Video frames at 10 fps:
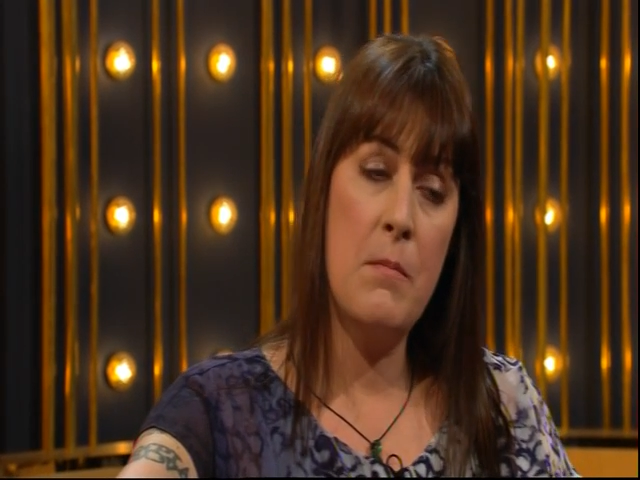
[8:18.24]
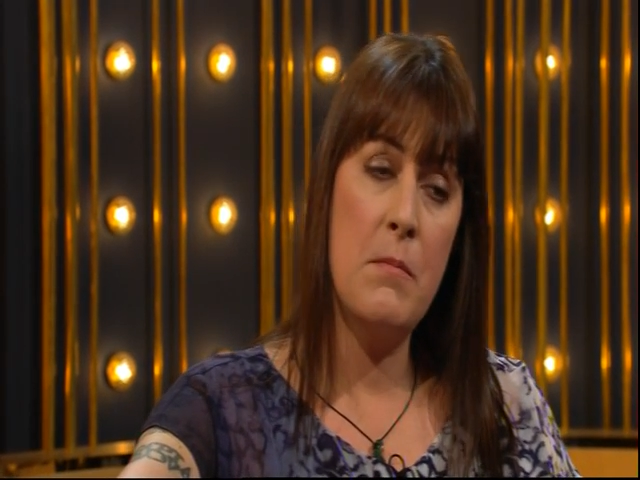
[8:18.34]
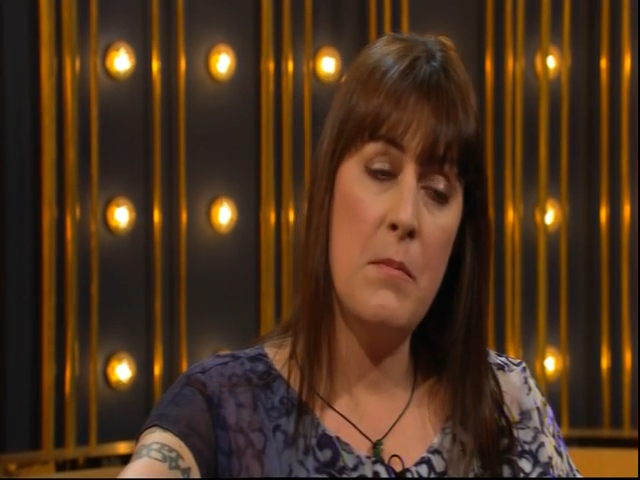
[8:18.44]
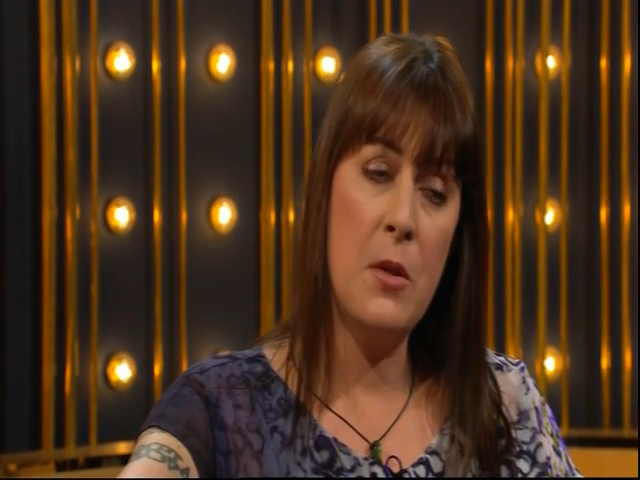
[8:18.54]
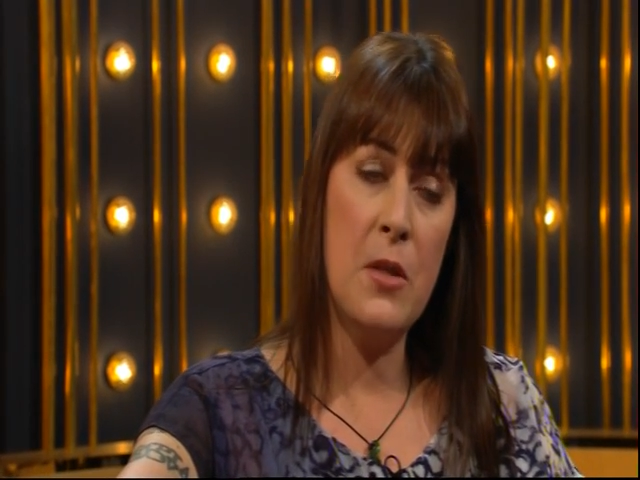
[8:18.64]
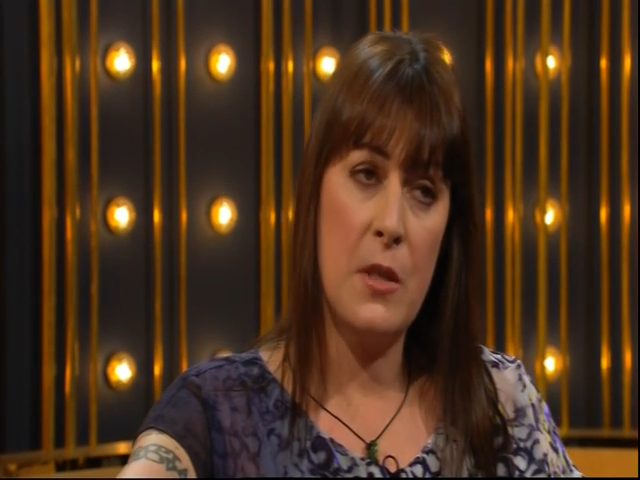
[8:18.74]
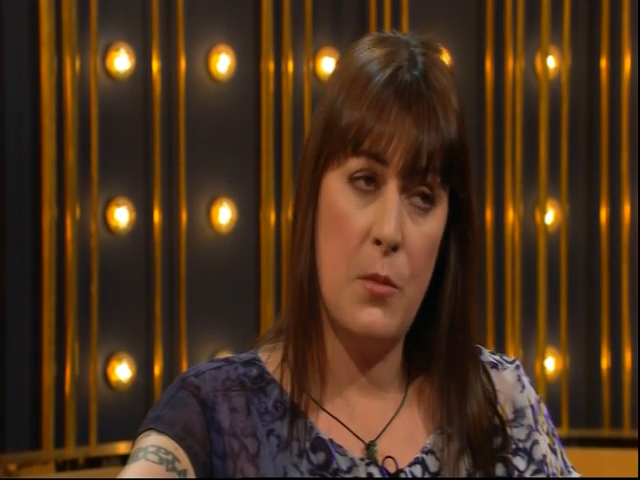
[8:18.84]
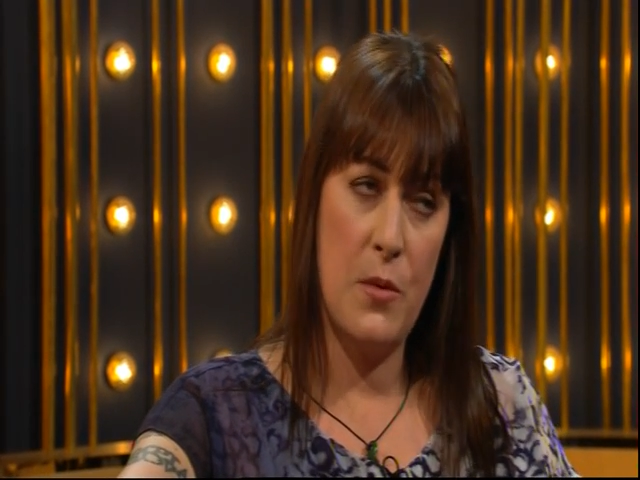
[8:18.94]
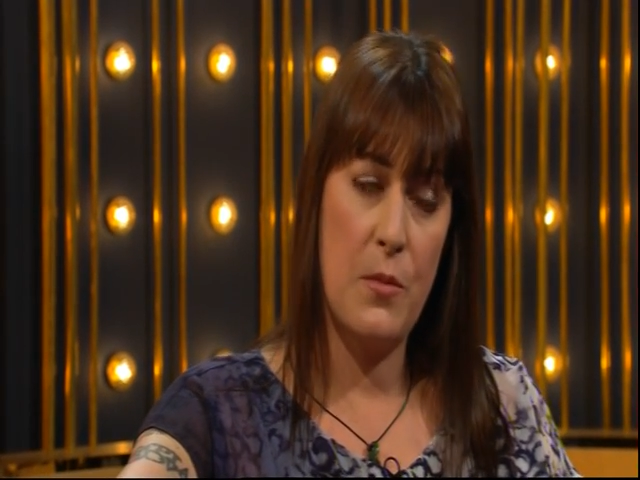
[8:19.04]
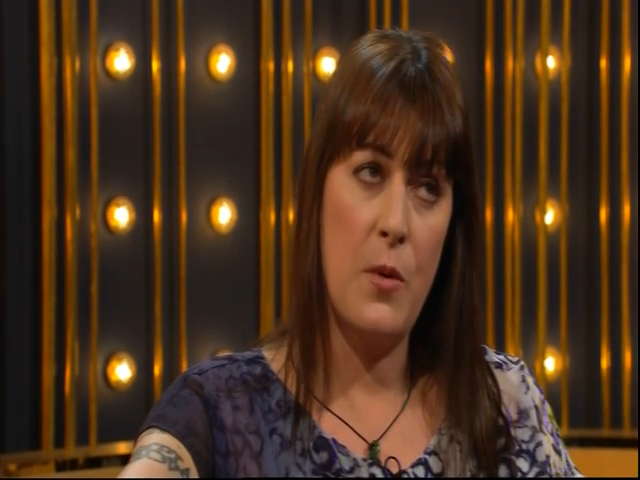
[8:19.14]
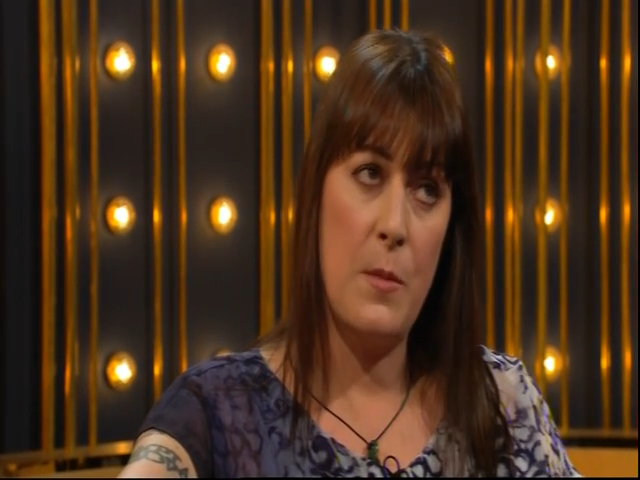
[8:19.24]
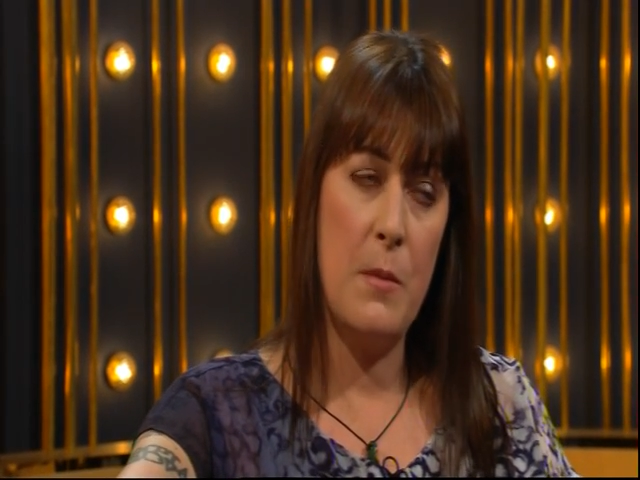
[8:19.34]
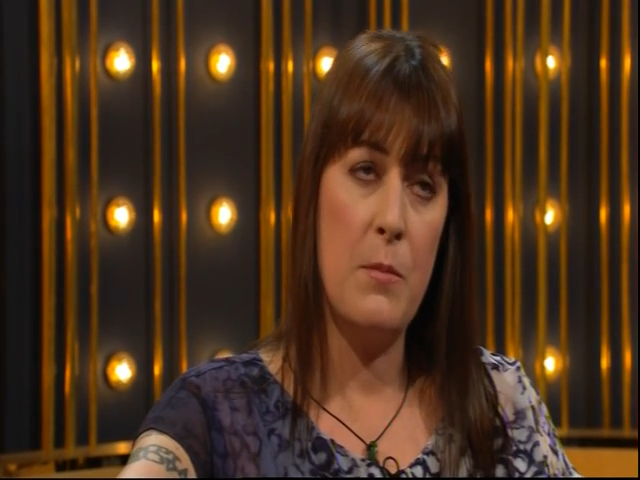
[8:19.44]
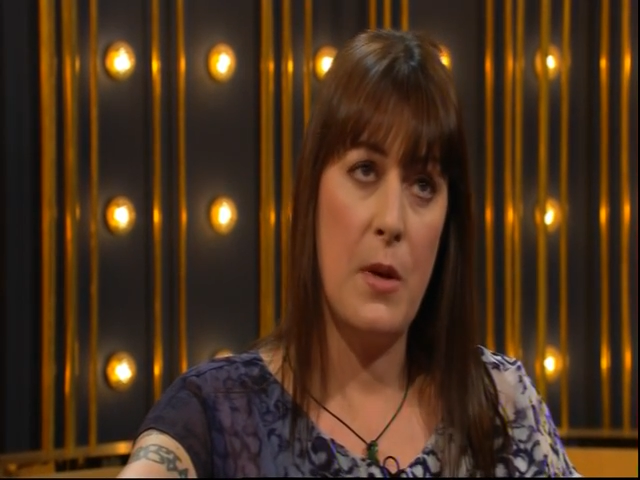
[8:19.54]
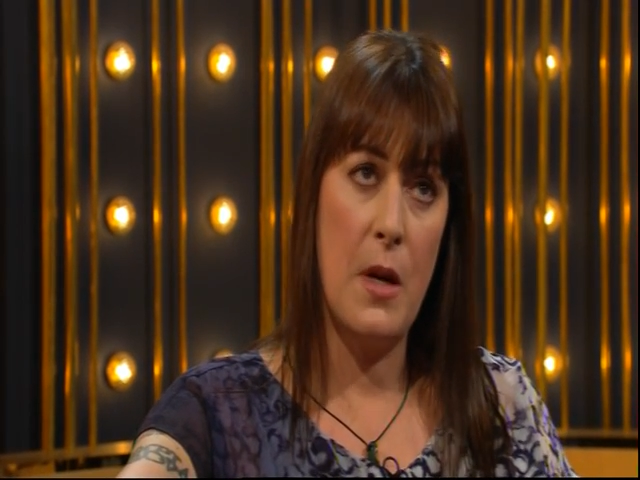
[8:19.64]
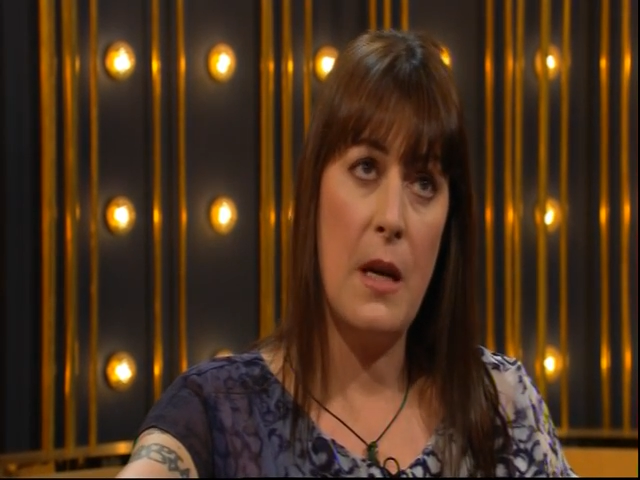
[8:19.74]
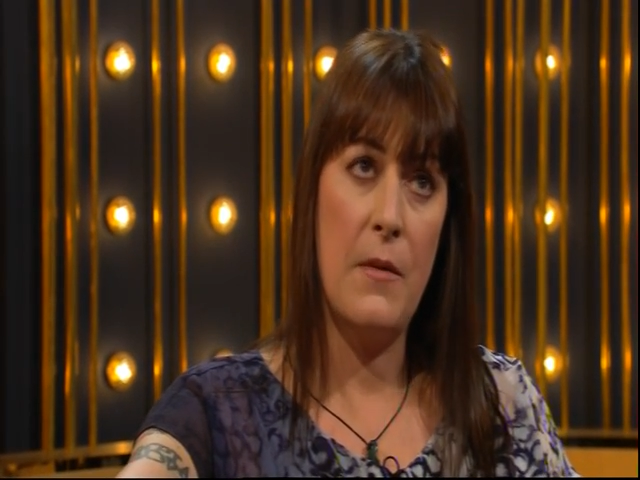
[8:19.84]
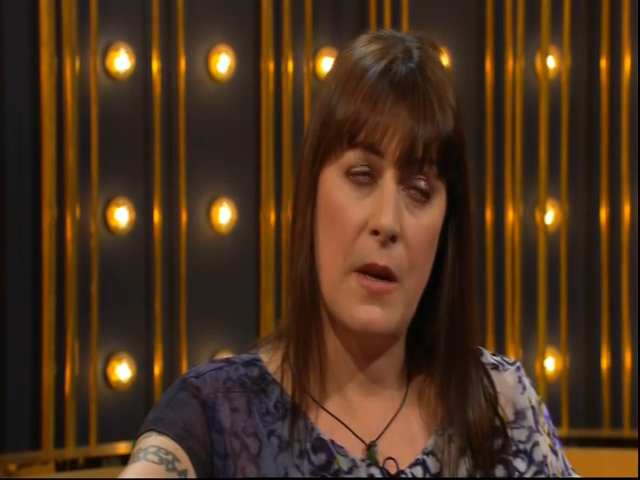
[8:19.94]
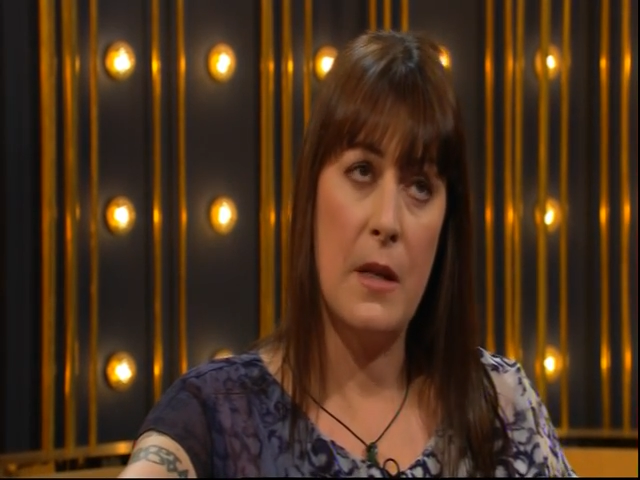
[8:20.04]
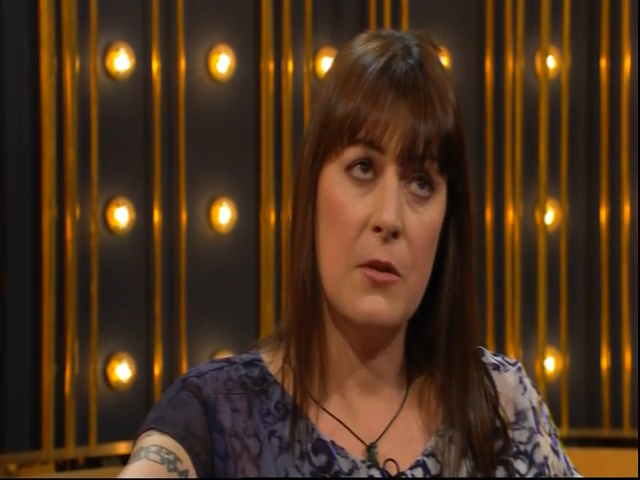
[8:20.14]
Mostly with women, but I
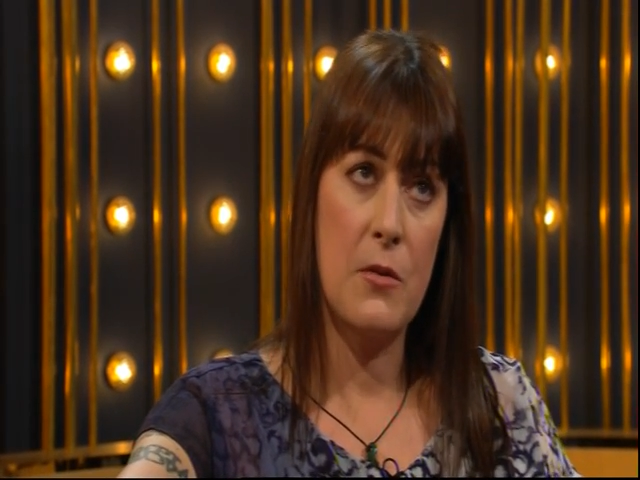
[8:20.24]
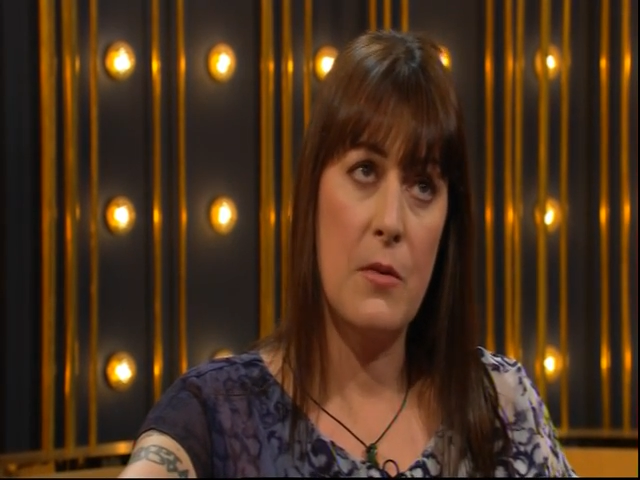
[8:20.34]
have had